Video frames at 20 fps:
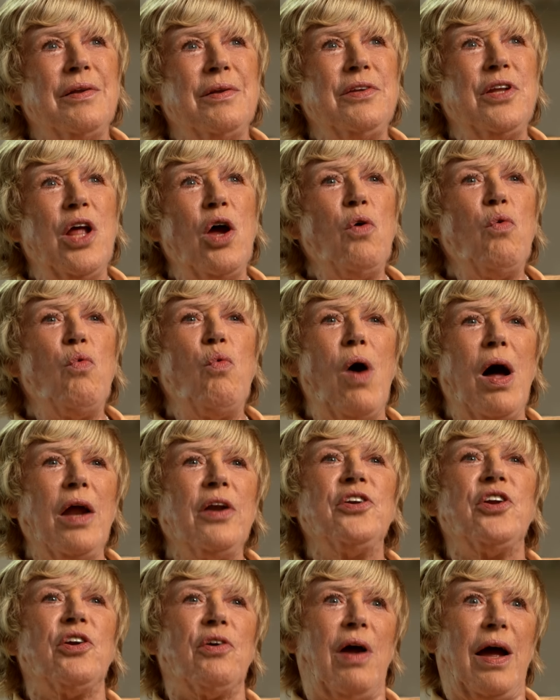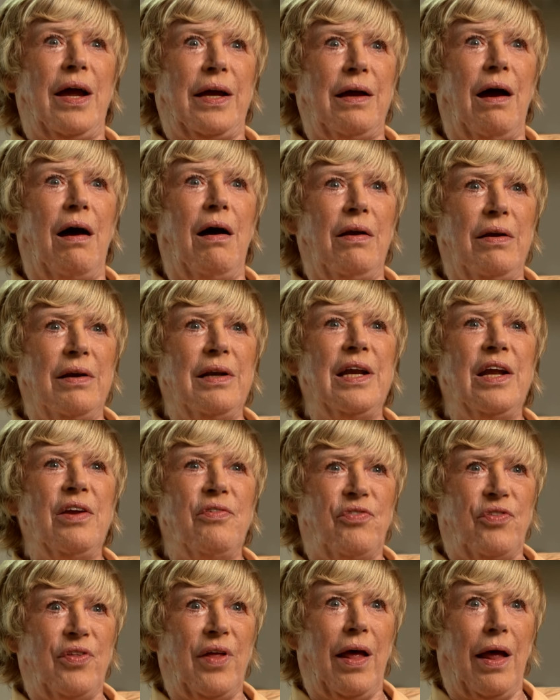no wonder I can't
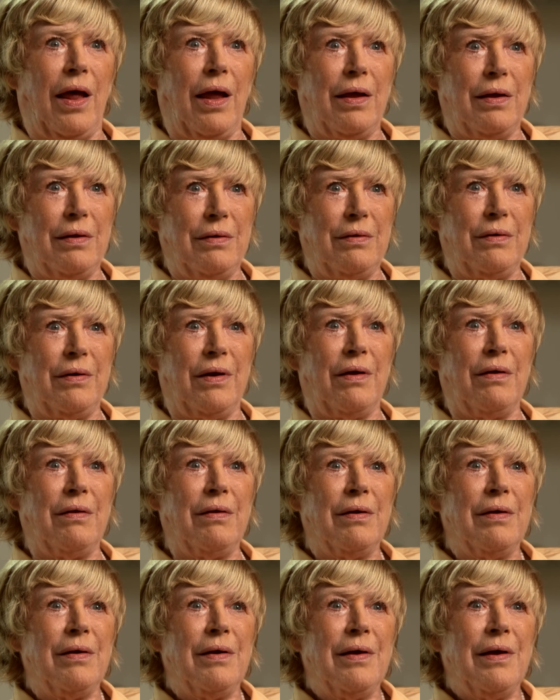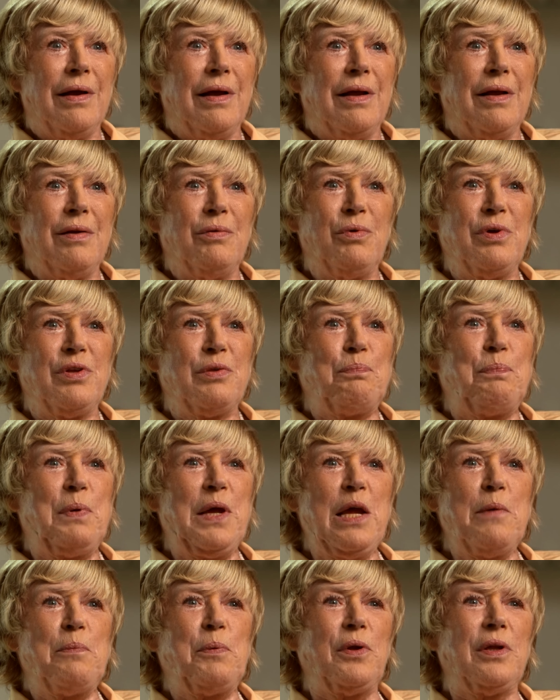live there, you know, with
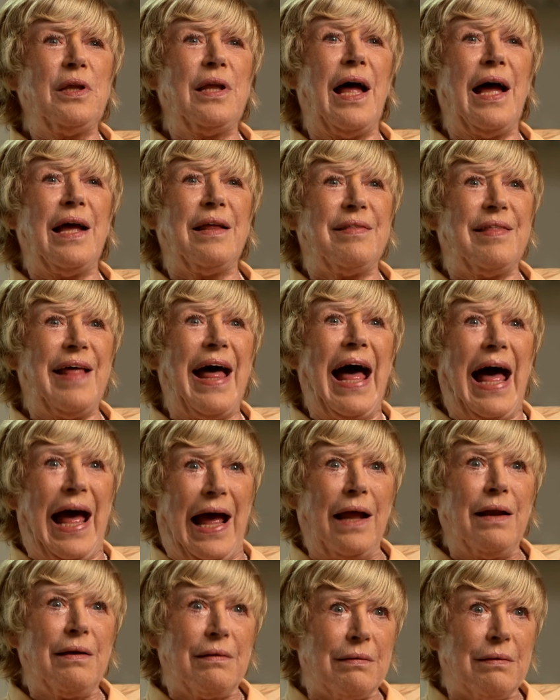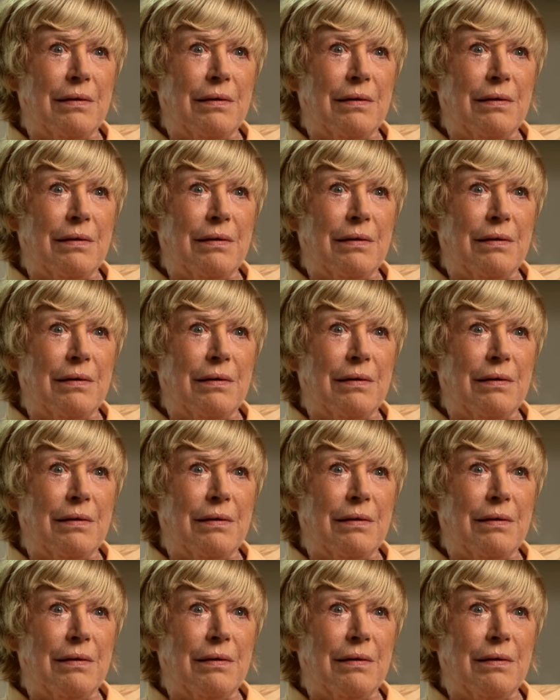people like that.